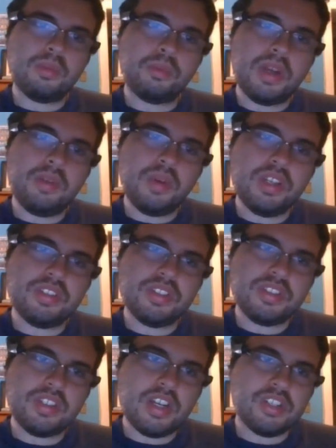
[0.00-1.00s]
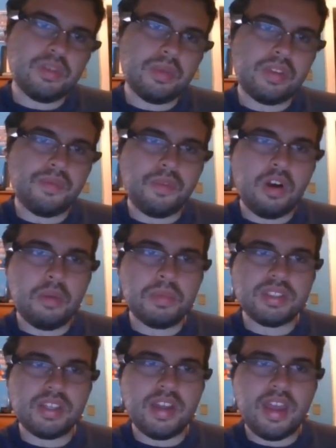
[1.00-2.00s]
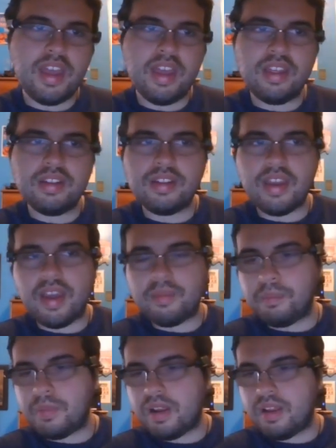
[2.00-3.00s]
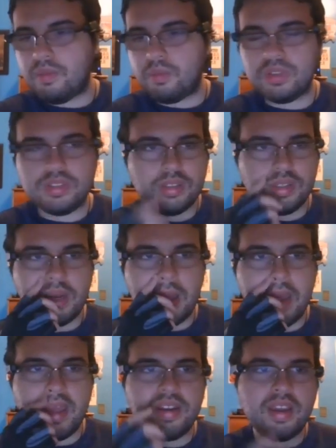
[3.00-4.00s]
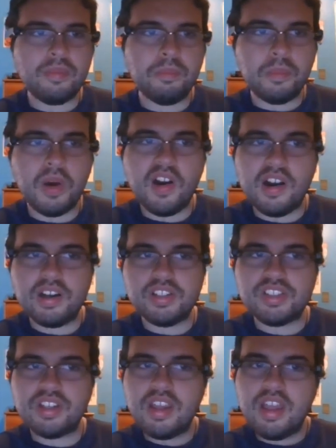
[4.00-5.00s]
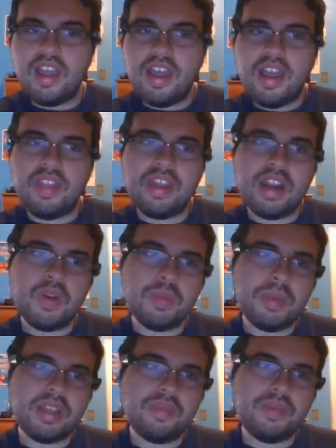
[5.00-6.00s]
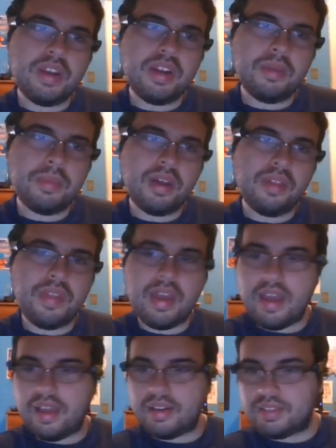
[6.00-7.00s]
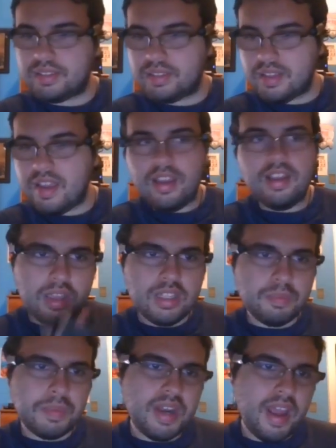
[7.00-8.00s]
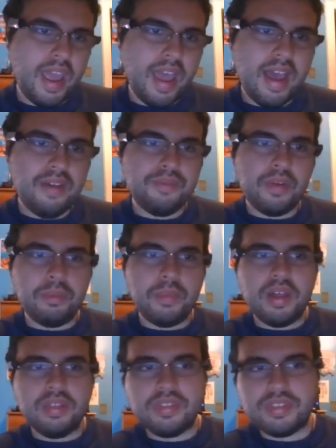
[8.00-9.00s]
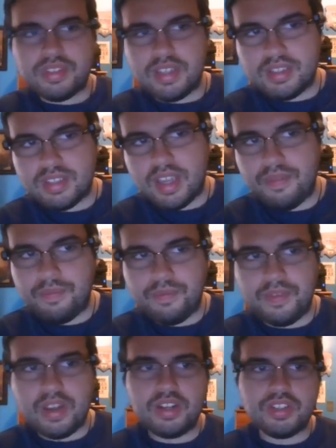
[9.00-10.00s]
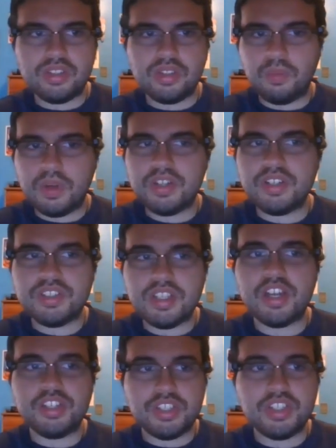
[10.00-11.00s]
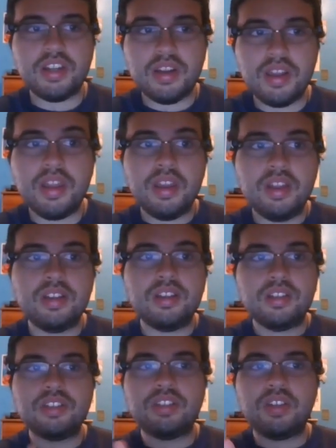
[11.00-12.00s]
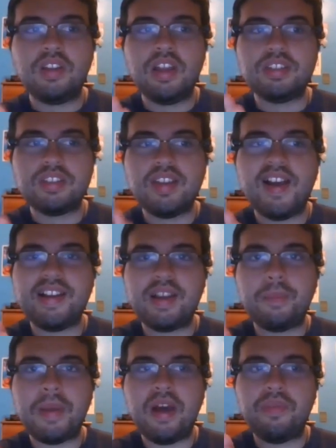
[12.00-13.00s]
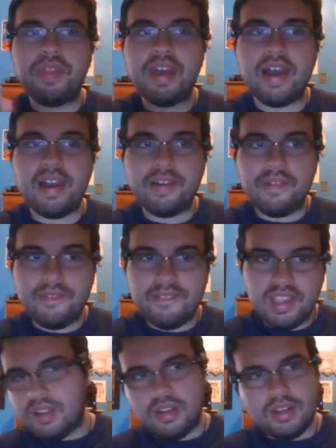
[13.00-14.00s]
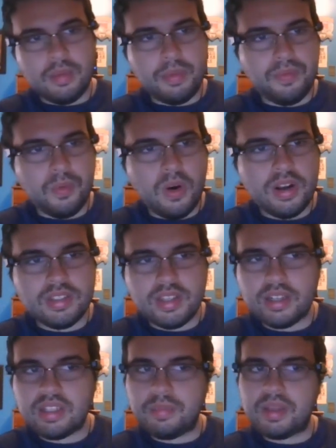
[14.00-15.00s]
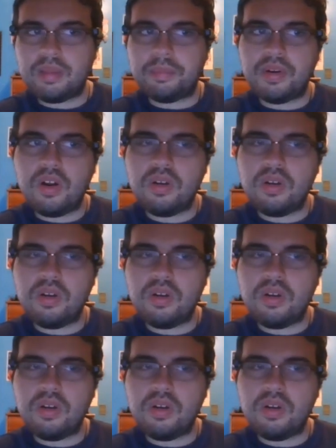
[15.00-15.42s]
my winter session with the farm was gonna end at March, and then I would make a video about that. It's been half a month since I finished the winter session. So let's talk about that. Now, before I talked about the